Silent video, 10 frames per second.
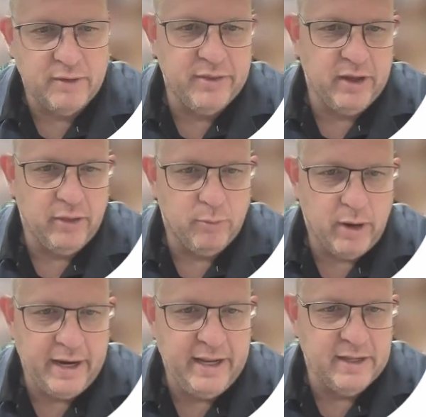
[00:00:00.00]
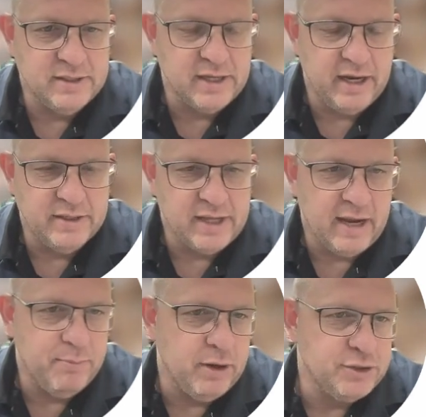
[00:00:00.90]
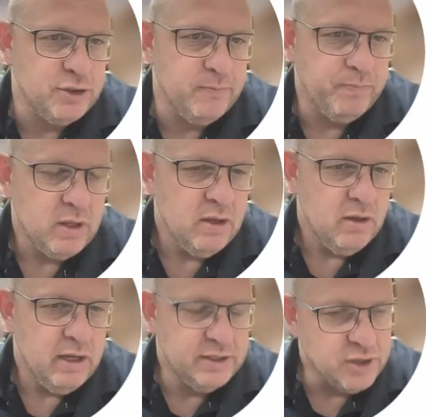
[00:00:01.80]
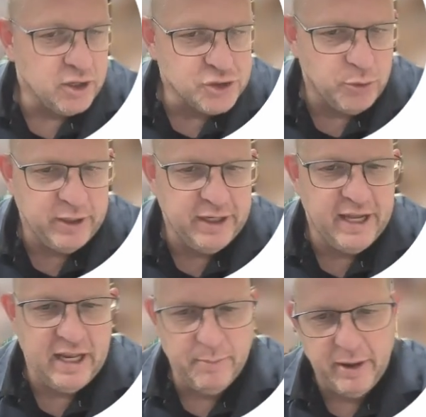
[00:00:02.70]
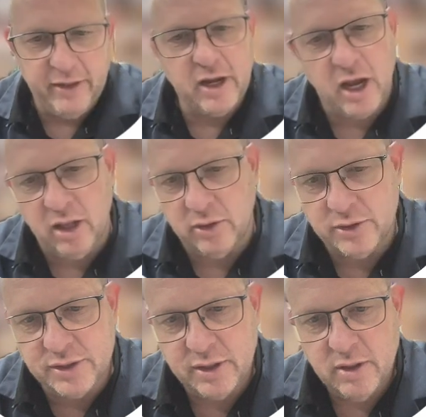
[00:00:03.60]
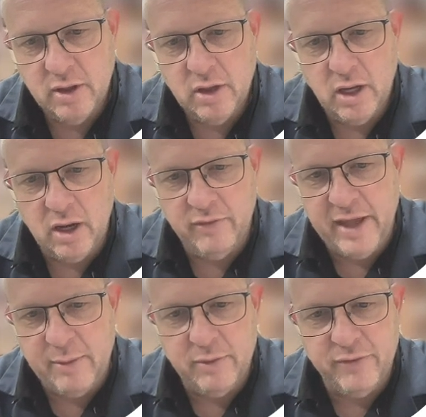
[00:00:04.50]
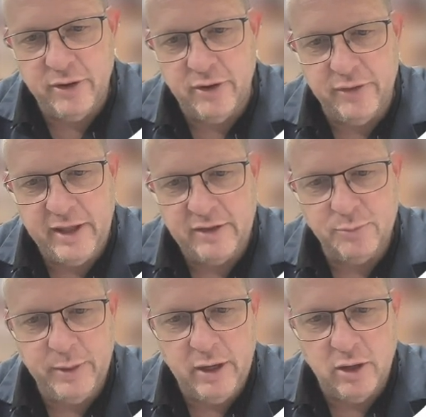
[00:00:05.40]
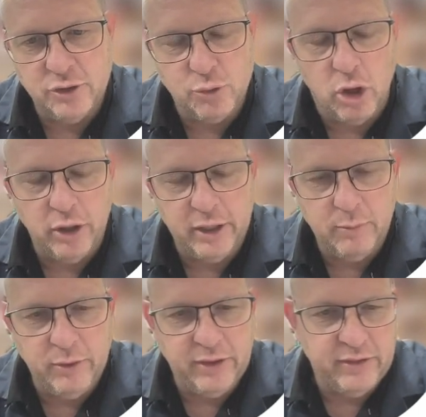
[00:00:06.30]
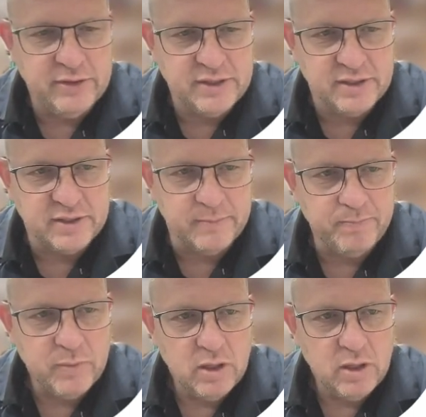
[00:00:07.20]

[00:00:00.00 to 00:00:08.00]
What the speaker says: Everything on the right-hand side is high pressure. It's also indicated by the colors of that refrigerant as we are drawing it within the system.